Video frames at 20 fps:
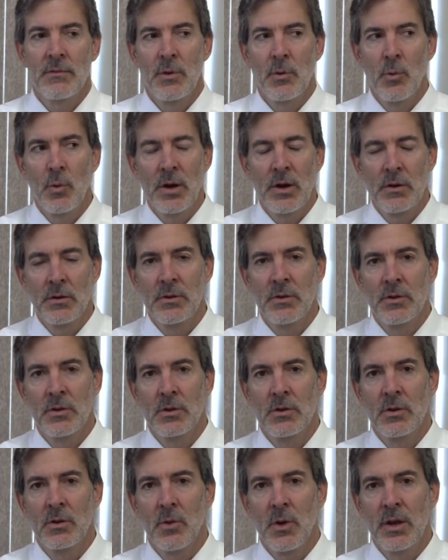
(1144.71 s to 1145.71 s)
of a weird
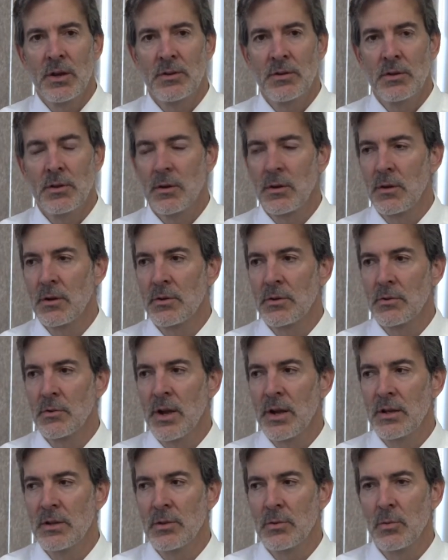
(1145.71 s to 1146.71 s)
situation or a
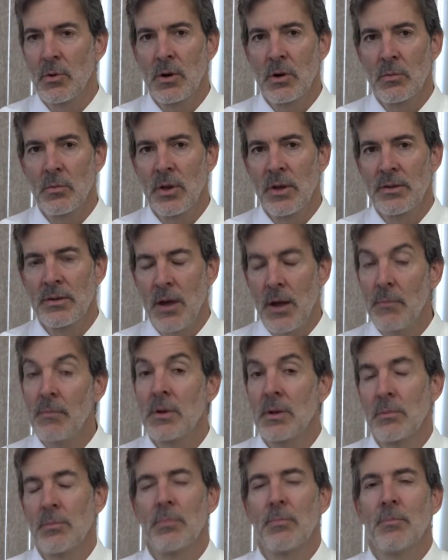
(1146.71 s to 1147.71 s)
strange workplace, I'm
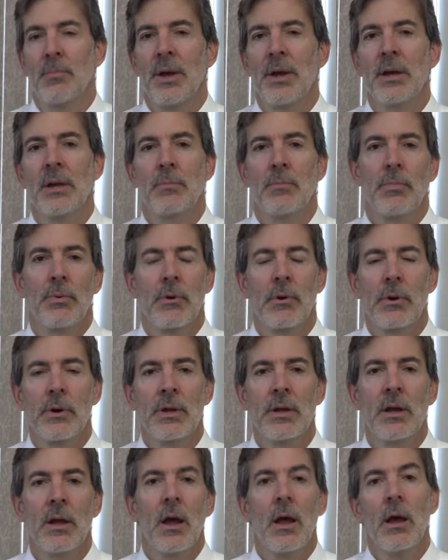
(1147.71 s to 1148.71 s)
going to pay
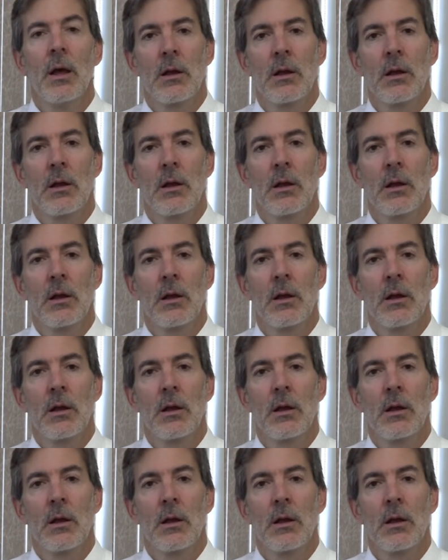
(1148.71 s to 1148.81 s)
pretty